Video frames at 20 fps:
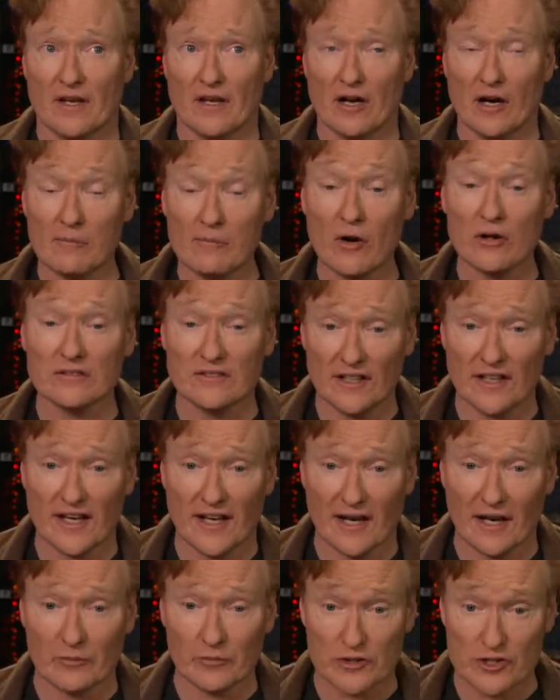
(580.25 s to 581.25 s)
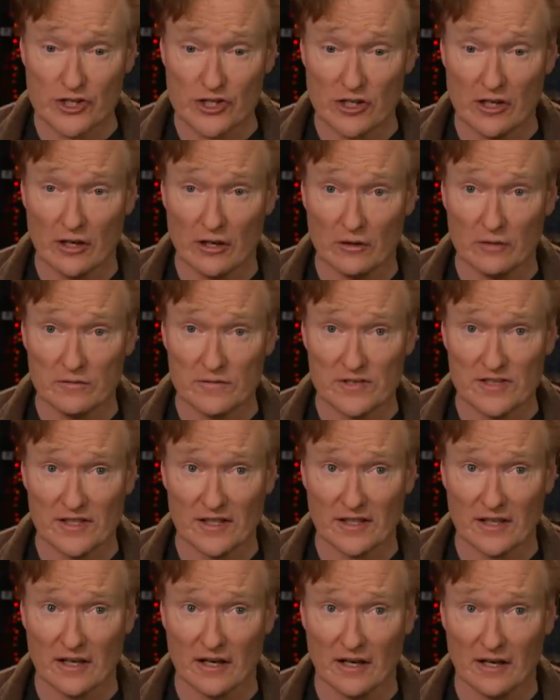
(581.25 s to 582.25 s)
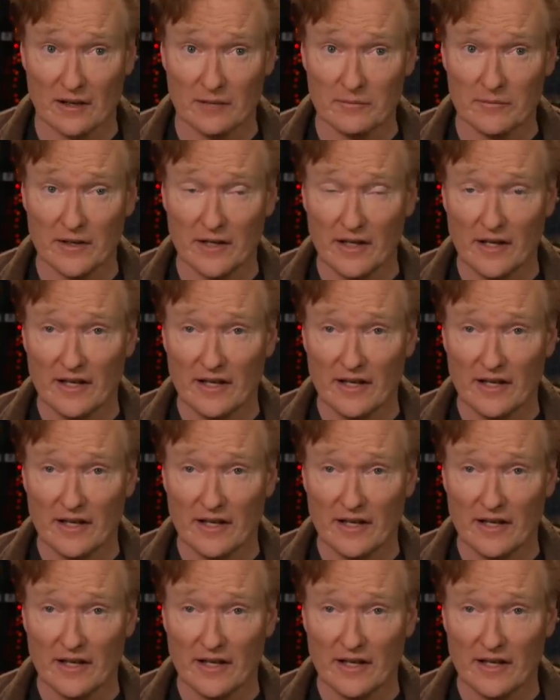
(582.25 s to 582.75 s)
a multi camera show, sitcom,